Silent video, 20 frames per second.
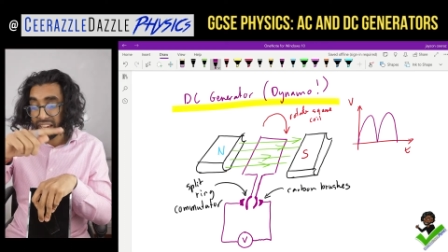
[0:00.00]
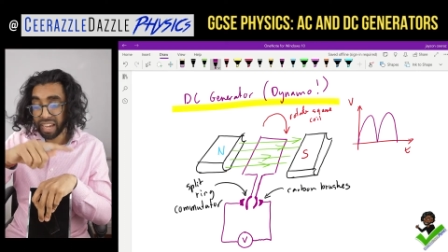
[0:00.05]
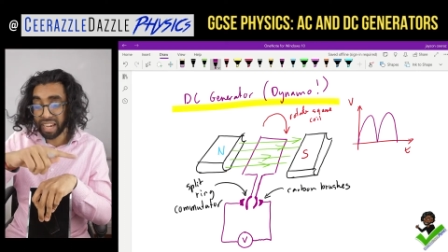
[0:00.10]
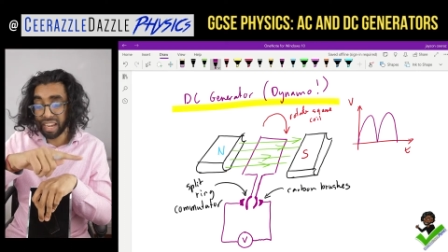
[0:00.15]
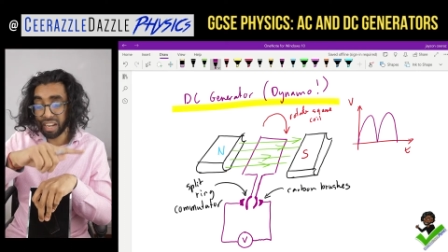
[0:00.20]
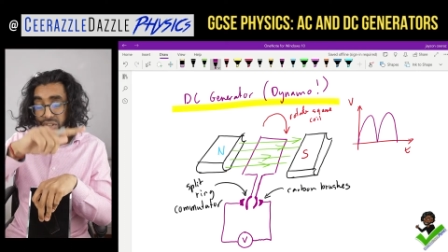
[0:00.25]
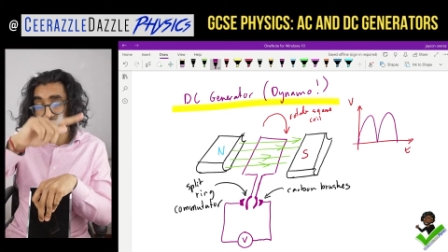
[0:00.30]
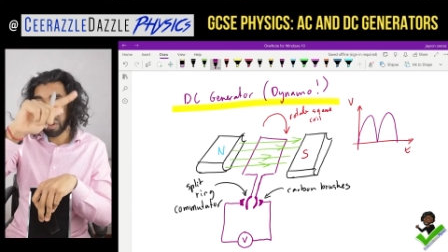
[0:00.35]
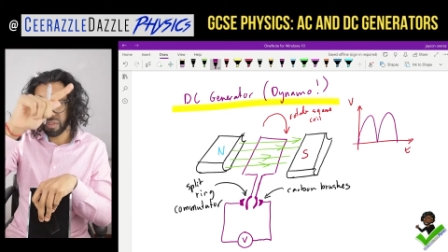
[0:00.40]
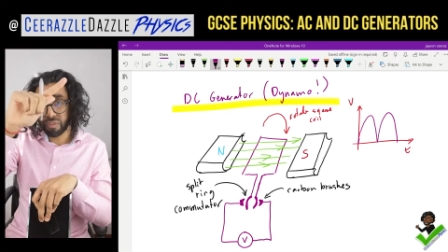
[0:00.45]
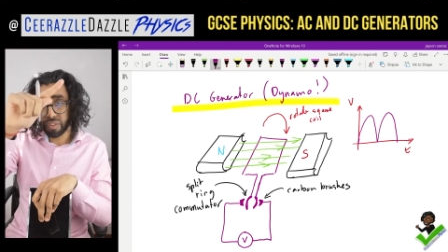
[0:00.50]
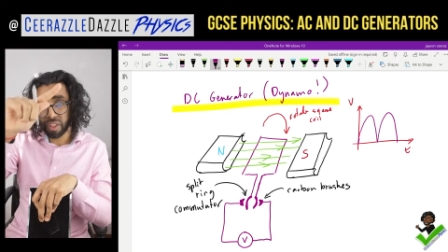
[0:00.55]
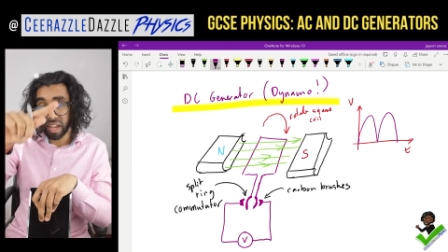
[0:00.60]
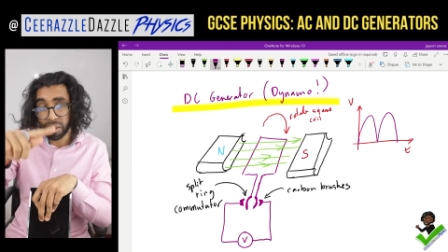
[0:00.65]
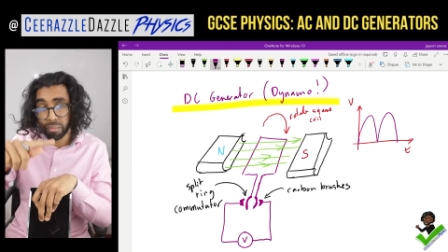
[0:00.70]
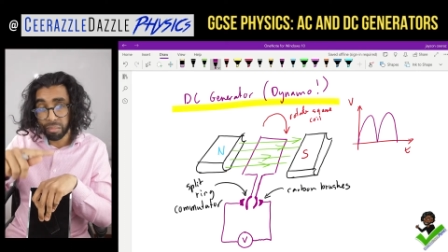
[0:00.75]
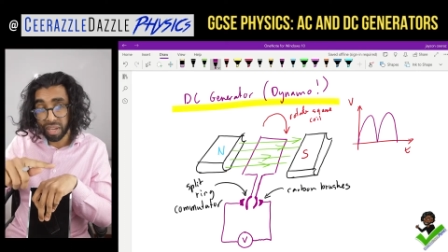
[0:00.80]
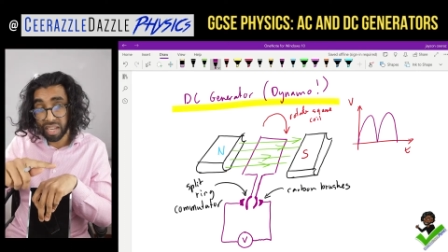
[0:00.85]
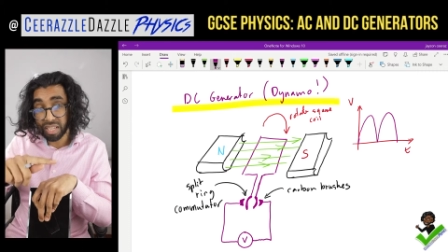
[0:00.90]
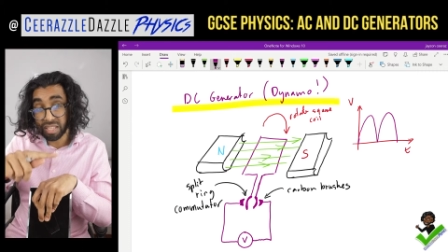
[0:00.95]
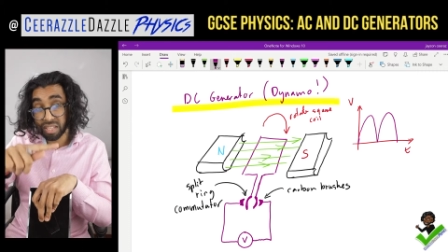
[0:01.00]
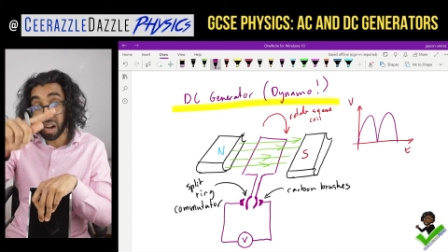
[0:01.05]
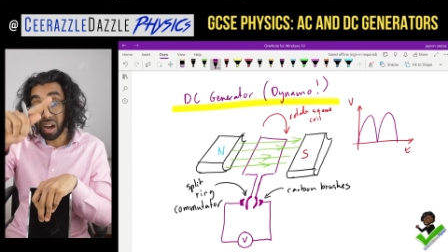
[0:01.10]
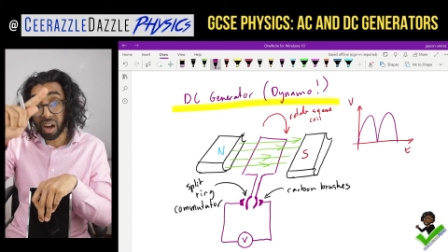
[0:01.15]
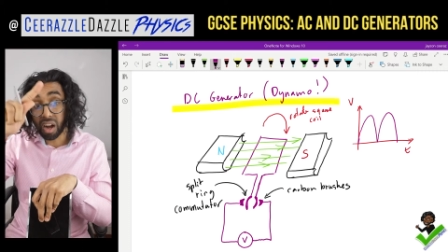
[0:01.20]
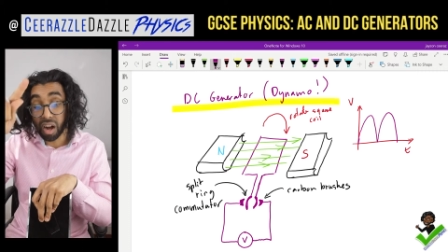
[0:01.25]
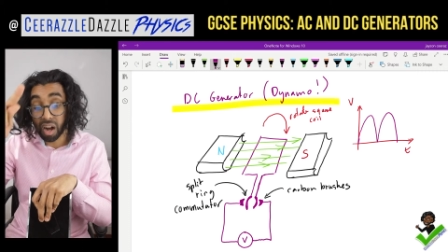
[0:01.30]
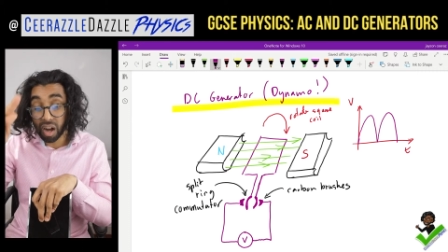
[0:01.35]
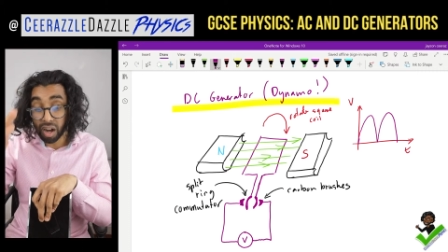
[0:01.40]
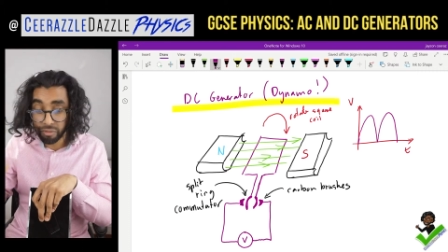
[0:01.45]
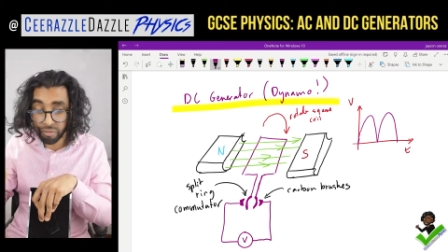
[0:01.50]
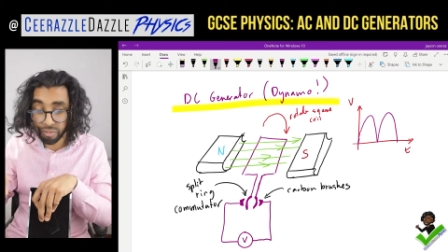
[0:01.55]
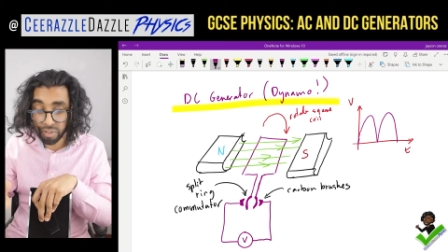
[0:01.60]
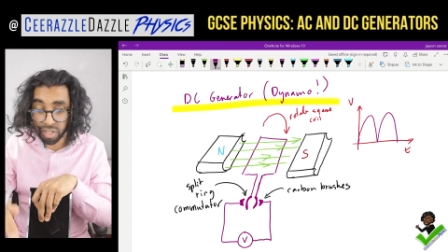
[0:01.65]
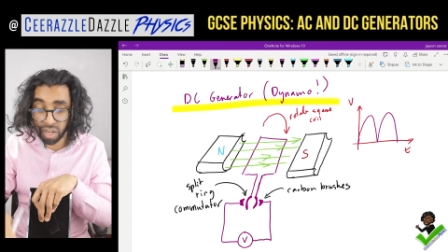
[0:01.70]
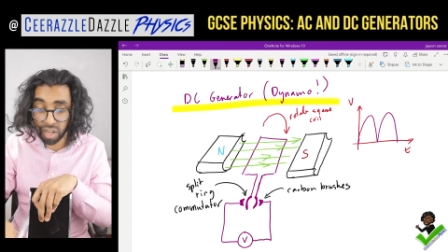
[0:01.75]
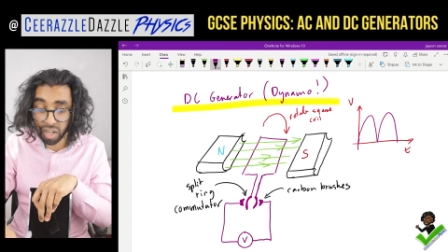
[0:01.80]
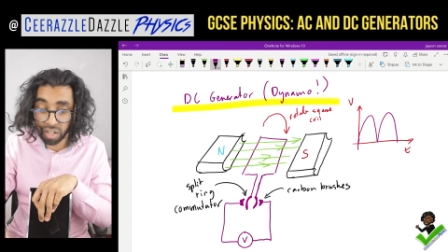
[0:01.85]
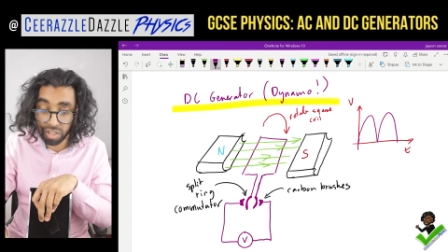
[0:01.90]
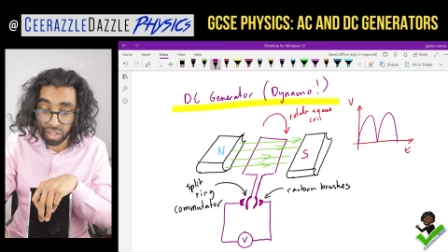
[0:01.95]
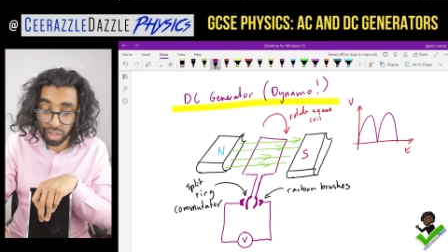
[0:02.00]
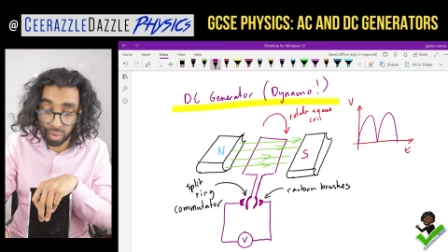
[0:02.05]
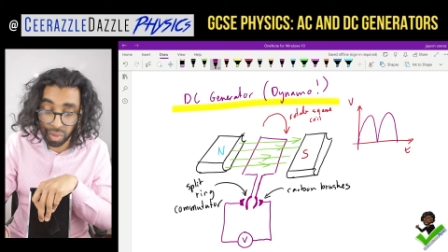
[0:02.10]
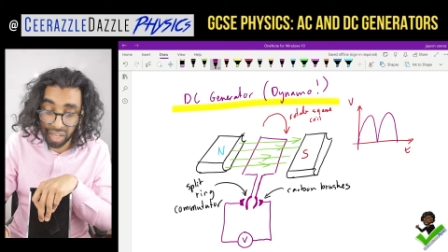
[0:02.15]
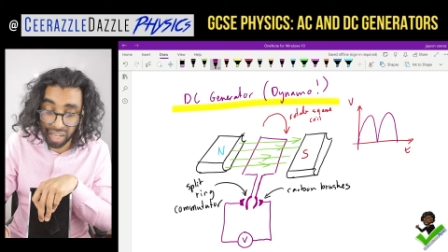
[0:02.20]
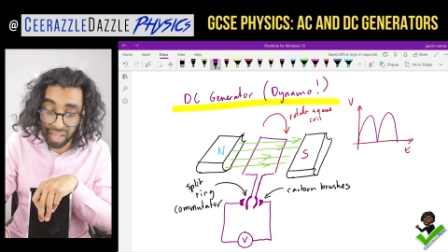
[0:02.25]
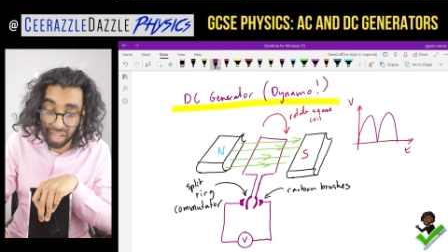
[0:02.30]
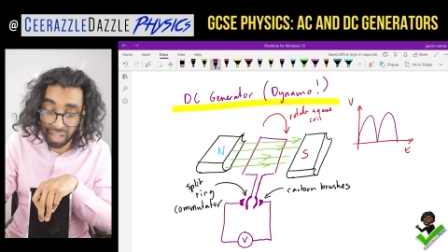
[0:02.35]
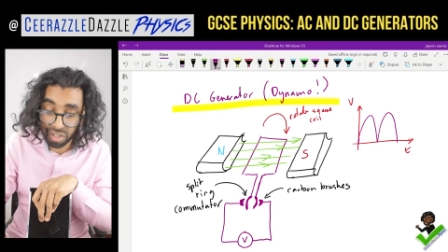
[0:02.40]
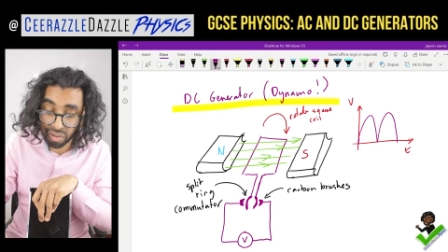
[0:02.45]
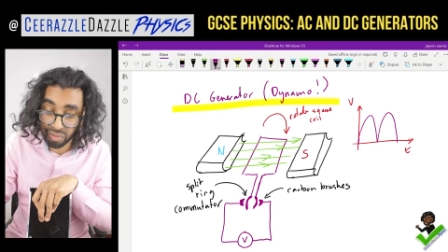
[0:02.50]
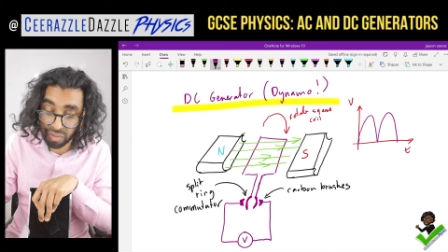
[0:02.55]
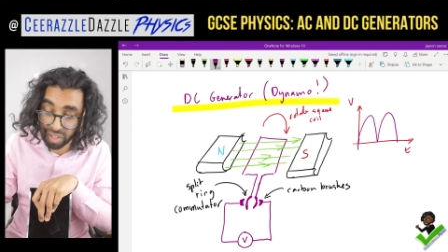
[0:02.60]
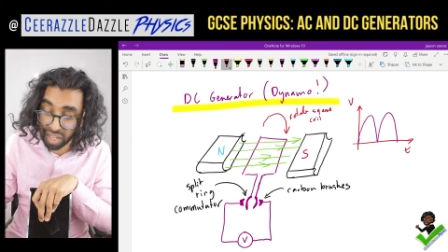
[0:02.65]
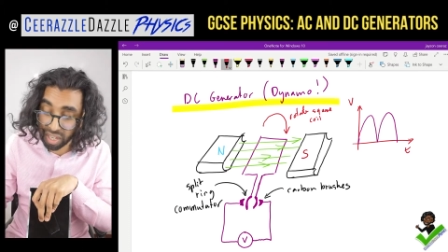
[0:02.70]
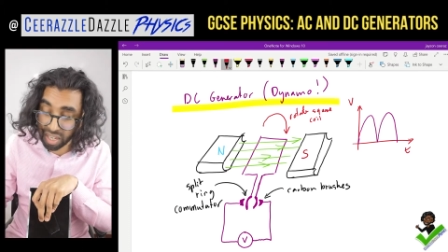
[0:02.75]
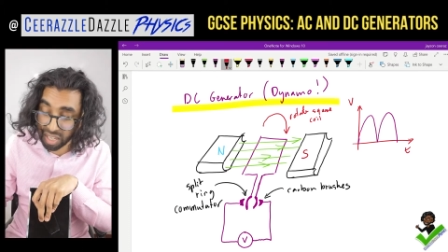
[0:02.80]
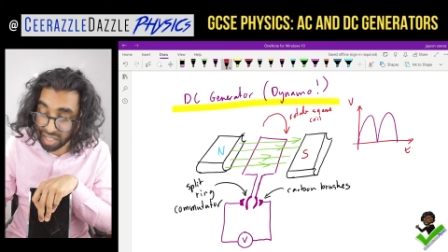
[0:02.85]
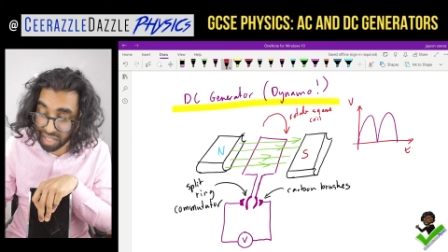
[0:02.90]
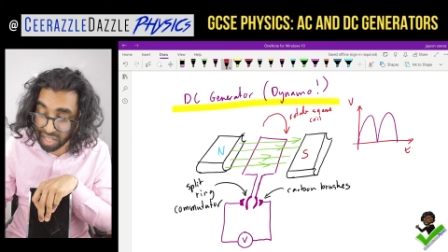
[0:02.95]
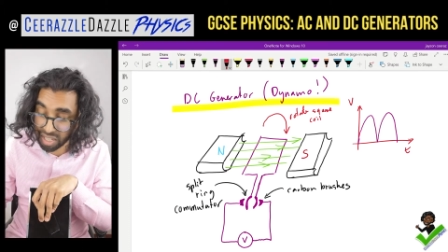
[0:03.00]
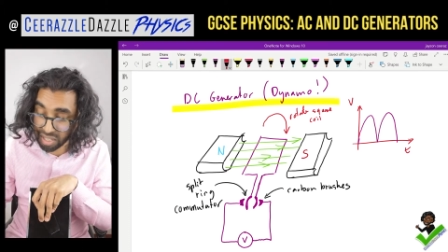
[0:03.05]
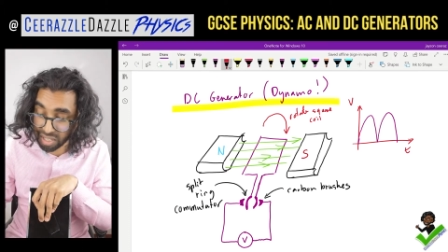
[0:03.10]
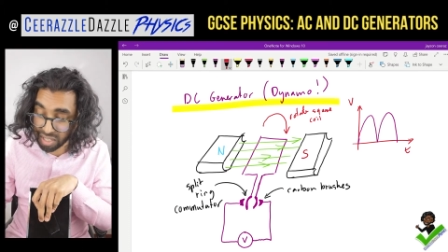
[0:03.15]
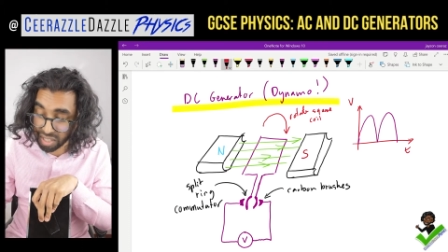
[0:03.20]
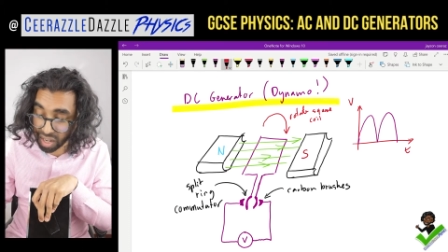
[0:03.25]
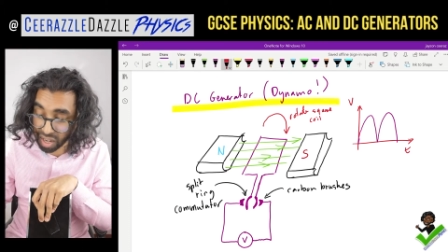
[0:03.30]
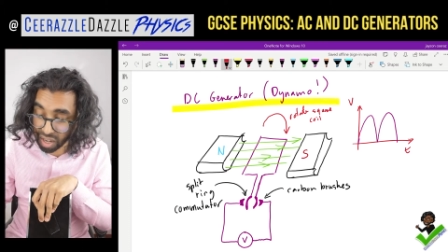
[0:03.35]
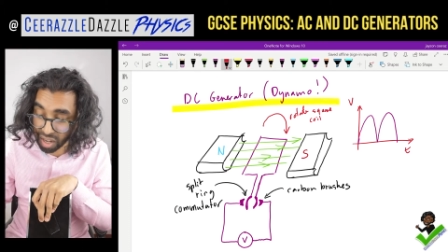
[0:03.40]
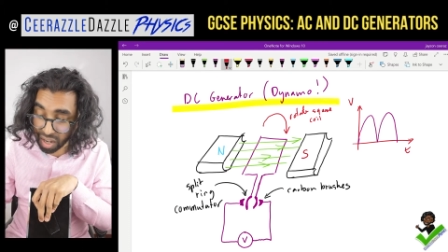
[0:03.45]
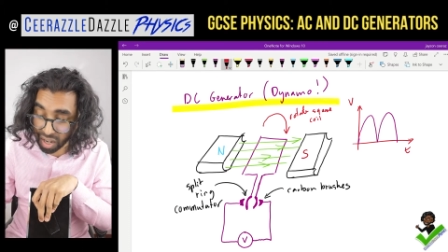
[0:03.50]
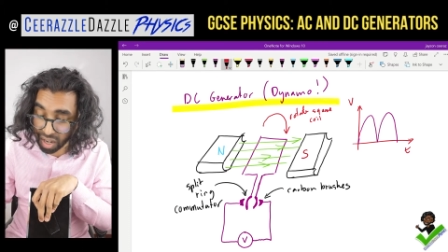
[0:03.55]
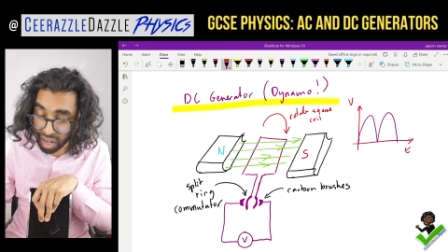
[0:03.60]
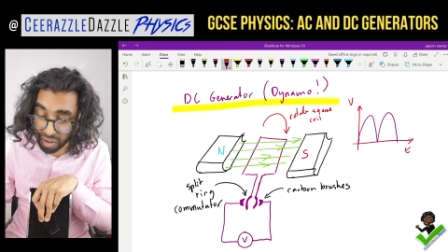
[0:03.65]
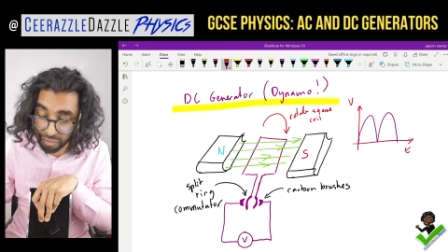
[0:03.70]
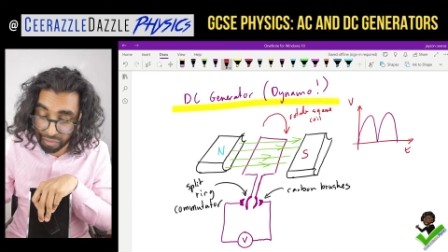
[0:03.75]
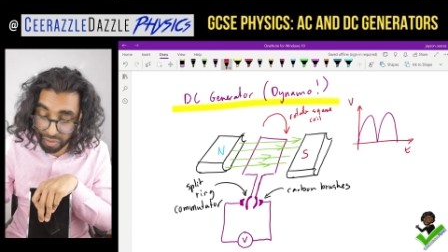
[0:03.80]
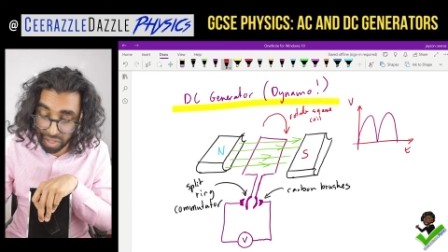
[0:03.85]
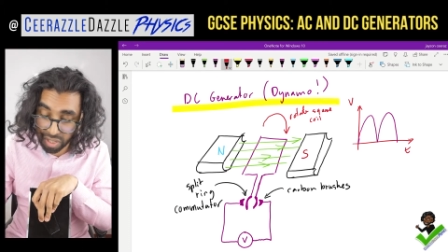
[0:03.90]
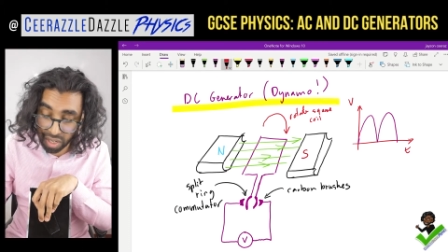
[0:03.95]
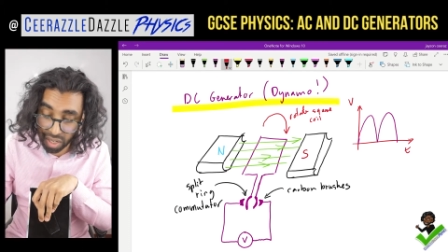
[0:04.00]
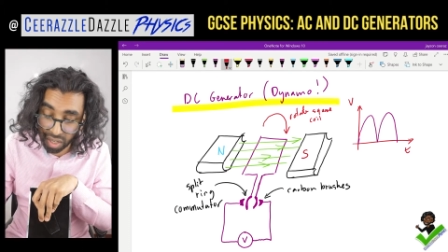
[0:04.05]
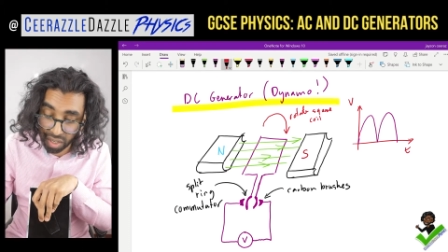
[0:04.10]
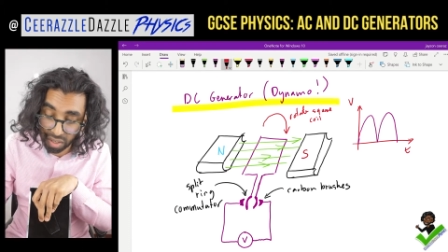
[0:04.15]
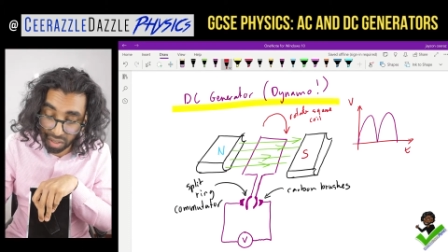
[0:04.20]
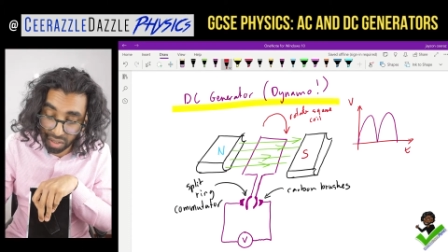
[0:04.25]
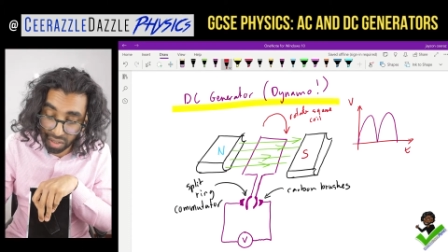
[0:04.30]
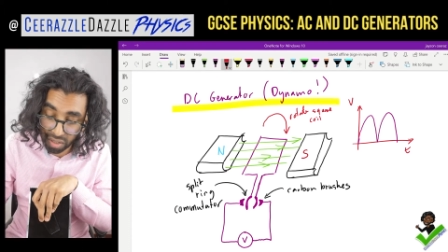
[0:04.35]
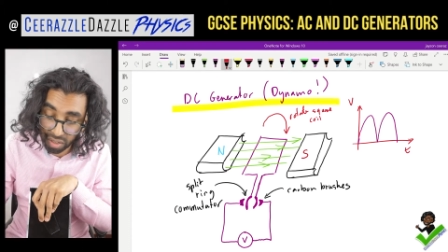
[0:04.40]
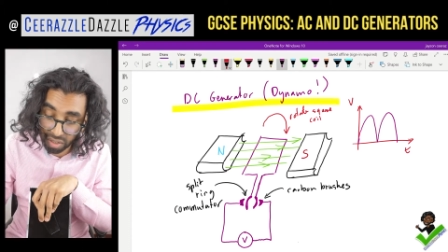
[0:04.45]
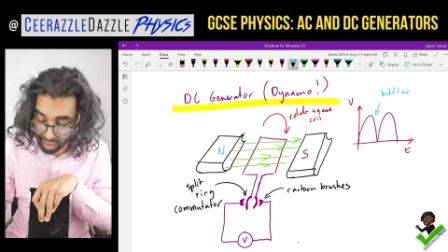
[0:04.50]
Each of them is a half turn. So each of these, this is a half turn.